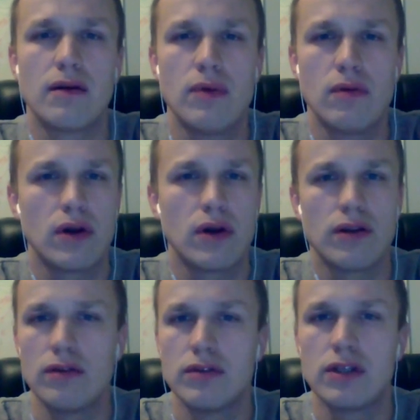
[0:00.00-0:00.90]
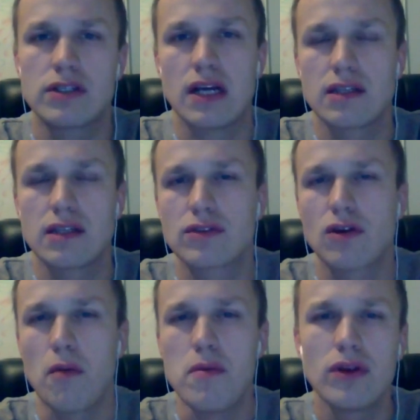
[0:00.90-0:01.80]
we were discussing with
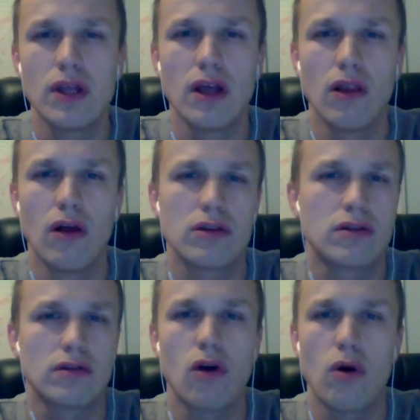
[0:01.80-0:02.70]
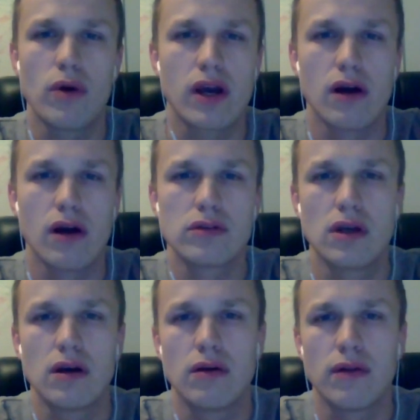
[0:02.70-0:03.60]
community a lot, going around
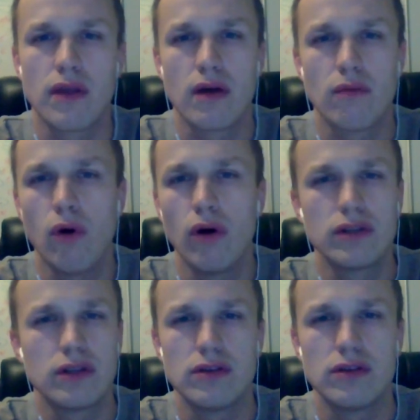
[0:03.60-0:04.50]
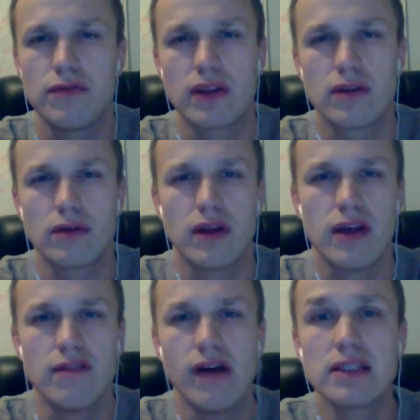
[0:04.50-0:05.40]
the world in different
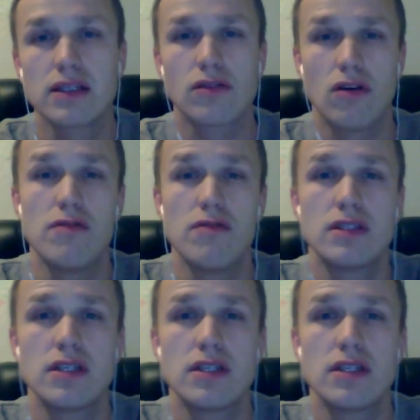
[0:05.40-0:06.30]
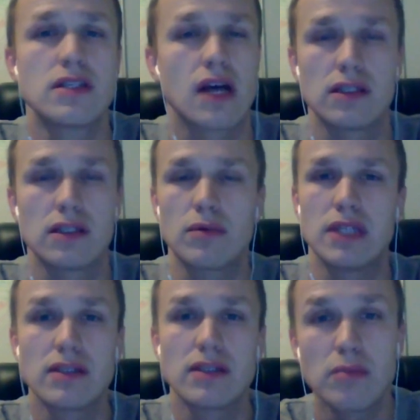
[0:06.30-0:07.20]
events and conferences, discussing with
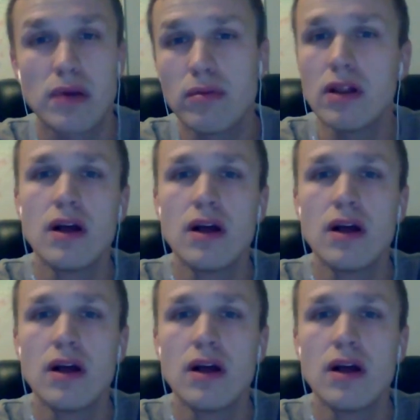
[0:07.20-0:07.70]
other people,